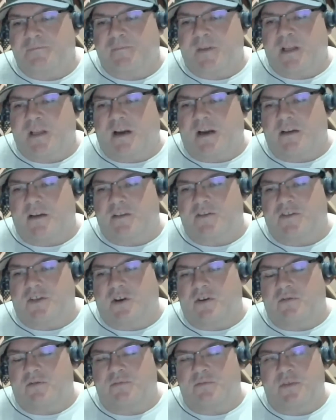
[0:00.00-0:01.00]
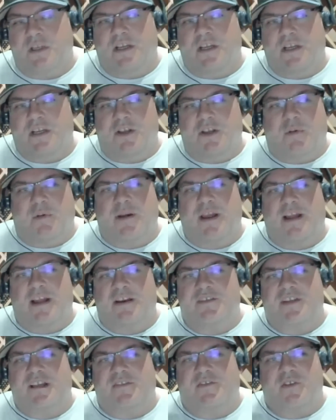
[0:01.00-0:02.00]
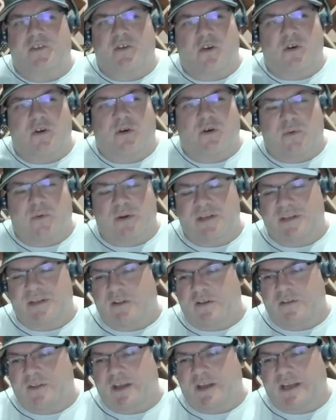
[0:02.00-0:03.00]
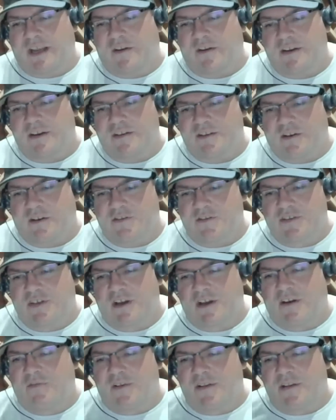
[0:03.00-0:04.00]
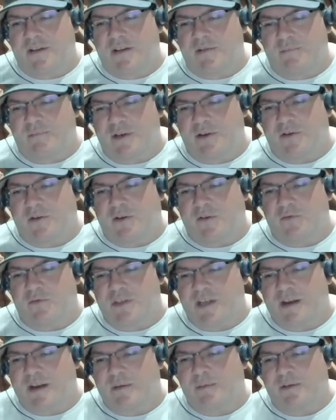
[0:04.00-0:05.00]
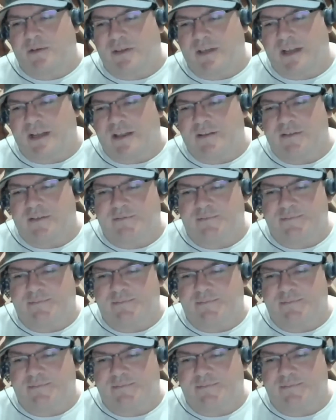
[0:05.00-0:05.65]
Uh, so you'll probably have, just have to go to a retailer that carries our stuff and then put your own sampler together.